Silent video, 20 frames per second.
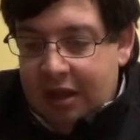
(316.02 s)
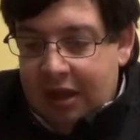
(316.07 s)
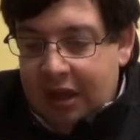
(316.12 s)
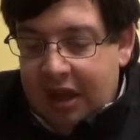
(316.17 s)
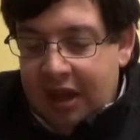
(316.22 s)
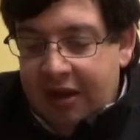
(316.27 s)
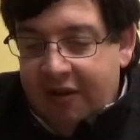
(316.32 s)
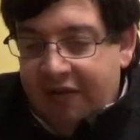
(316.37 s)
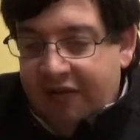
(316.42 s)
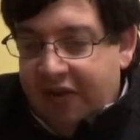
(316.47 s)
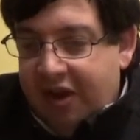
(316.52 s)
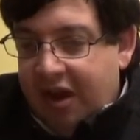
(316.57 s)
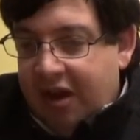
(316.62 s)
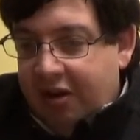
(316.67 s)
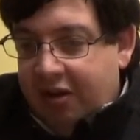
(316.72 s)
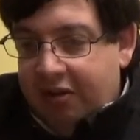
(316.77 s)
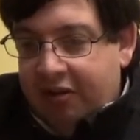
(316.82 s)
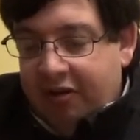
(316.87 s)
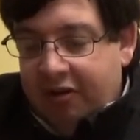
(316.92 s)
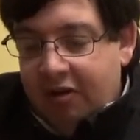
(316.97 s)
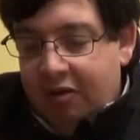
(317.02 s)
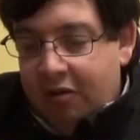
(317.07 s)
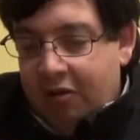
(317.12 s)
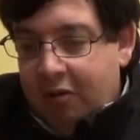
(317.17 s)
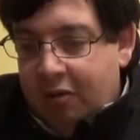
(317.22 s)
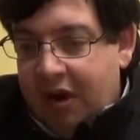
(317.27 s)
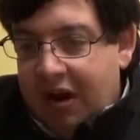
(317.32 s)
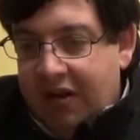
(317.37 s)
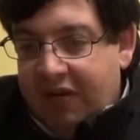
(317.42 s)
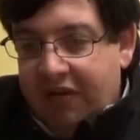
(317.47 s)
NFL is
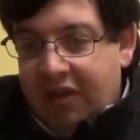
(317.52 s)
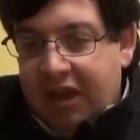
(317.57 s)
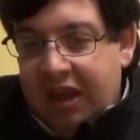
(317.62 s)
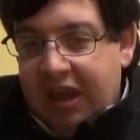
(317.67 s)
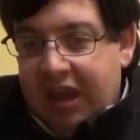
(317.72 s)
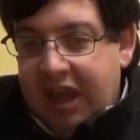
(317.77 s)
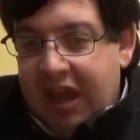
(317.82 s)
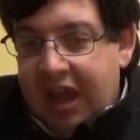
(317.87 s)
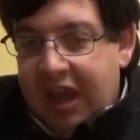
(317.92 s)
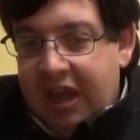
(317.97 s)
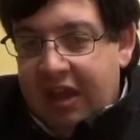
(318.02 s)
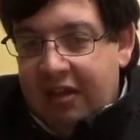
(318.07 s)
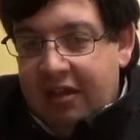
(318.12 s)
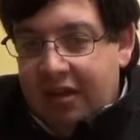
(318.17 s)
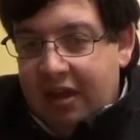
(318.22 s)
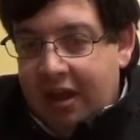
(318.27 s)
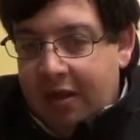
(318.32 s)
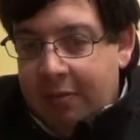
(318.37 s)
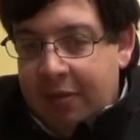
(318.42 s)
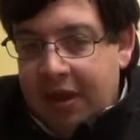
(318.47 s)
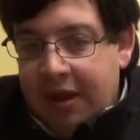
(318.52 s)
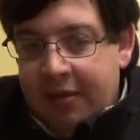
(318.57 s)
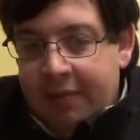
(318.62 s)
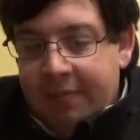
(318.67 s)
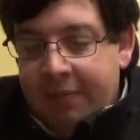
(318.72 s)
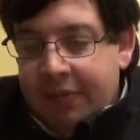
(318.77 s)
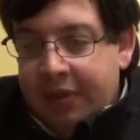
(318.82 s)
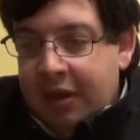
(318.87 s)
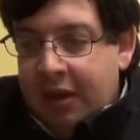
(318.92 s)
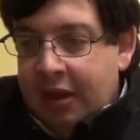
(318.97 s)
doing whatever they can. I
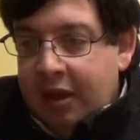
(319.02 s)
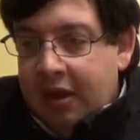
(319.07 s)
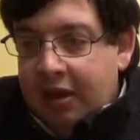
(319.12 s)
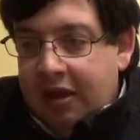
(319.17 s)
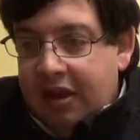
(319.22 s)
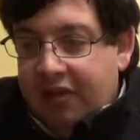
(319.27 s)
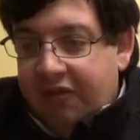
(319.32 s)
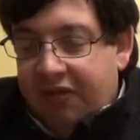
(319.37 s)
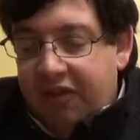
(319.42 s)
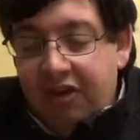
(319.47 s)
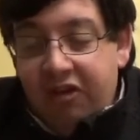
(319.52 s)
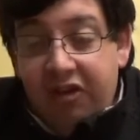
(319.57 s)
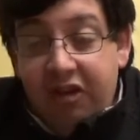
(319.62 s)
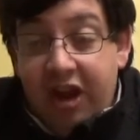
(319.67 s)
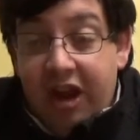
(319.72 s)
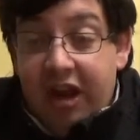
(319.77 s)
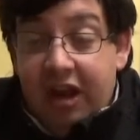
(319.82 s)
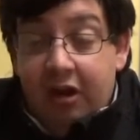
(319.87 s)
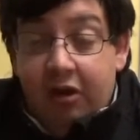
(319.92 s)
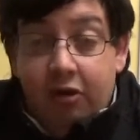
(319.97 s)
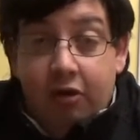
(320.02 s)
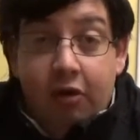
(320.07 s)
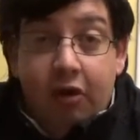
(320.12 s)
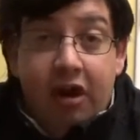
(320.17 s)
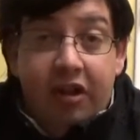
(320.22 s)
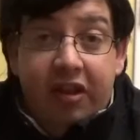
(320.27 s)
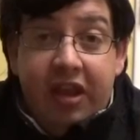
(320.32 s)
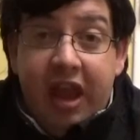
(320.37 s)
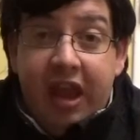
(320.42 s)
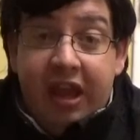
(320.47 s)
mean, the officiating
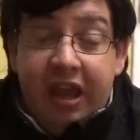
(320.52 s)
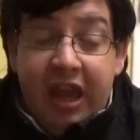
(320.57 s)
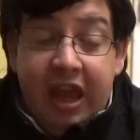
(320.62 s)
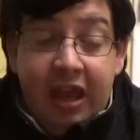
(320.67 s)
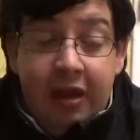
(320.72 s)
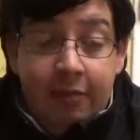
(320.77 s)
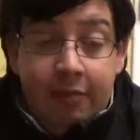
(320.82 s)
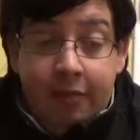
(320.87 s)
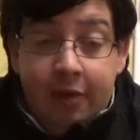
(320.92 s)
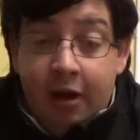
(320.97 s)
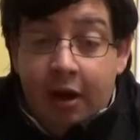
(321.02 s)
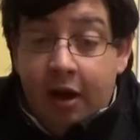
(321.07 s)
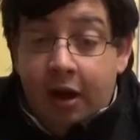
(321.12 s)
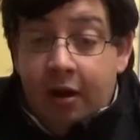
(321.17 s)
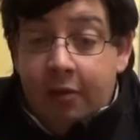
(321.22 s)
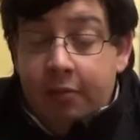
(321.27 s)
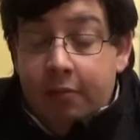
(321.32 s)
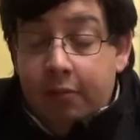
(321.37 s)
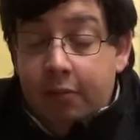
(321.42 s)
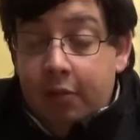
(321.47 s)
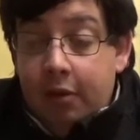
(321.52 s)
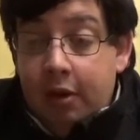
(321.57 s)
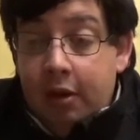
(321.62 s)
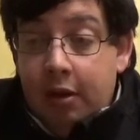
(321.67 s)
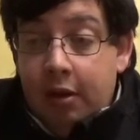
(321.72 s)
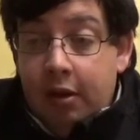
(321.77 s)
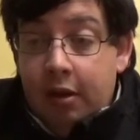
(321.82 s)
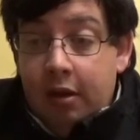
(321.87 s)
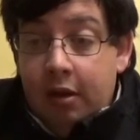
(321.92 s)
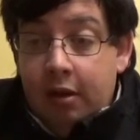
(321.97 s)
crew at that game,
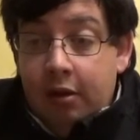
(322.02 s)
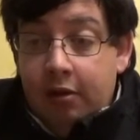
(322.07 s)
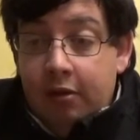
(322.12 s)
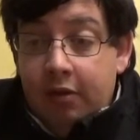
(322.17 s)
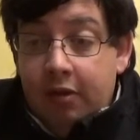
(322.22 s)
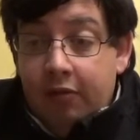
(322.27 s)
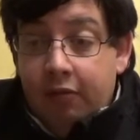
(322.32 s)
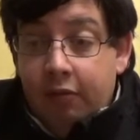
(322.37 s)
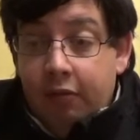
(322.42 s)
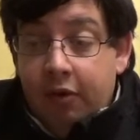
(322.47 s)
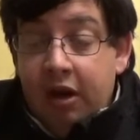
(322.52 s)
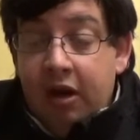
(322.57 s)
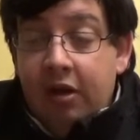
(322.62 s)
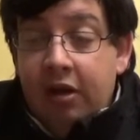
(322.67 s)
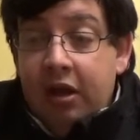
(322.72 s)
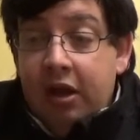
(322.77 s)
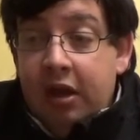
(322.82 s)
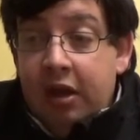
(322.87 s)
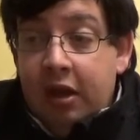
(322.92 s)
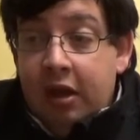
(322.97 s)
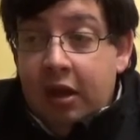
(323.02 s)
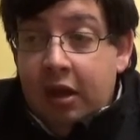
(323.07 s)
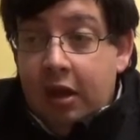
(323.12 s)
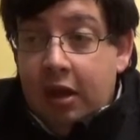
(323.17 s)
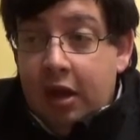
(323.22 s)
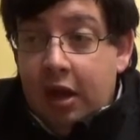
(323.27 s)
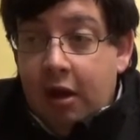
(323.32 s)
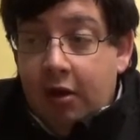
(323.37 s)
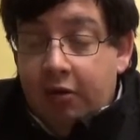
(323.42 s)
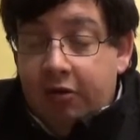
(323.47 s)
it really.
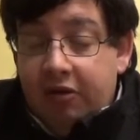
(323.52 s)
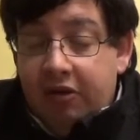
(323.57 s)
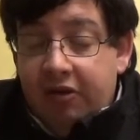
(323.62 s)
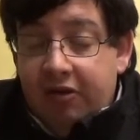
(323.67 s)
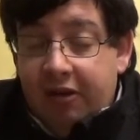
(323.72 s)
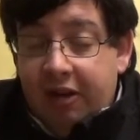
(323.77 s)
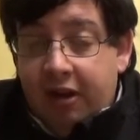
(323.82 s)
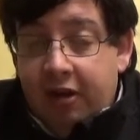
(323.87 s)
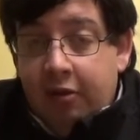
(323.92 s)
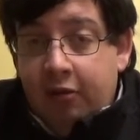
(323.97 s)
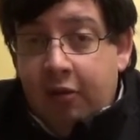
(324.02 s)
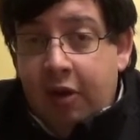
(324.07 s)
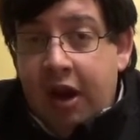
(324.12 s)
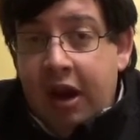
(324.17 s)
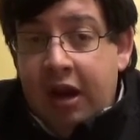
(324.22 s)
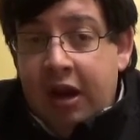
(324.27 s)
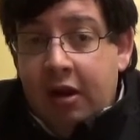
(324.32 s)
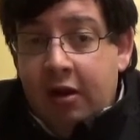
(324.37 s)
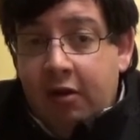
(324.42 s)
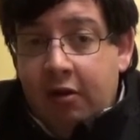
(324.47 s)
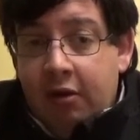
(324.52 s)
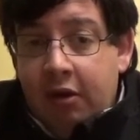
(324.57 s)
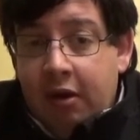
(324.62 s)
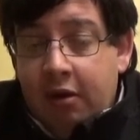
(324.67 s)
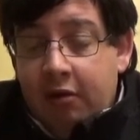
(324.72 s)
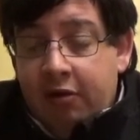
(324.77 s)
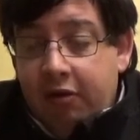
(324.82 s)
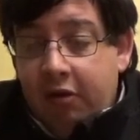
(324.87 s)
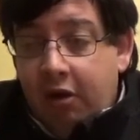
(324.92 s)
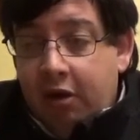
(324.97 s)
I was listening on the radio. They
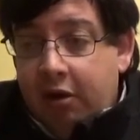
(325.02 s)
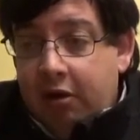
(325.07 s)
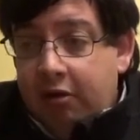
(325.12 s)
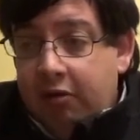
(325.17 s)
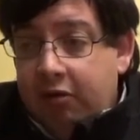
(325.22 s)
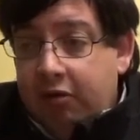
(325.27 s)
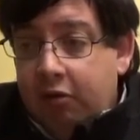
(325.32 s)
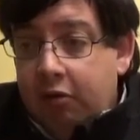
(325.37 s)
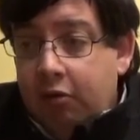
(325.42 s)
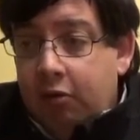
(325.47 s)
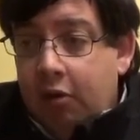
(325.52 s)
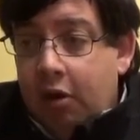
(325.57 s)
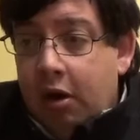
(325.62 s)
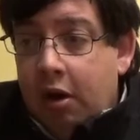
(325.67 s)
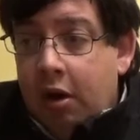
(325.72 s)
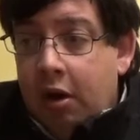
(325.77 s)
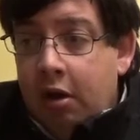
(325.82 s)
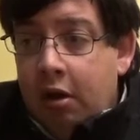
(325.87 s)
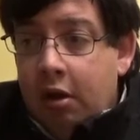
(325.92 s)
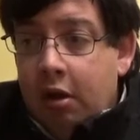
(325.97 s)
were talking to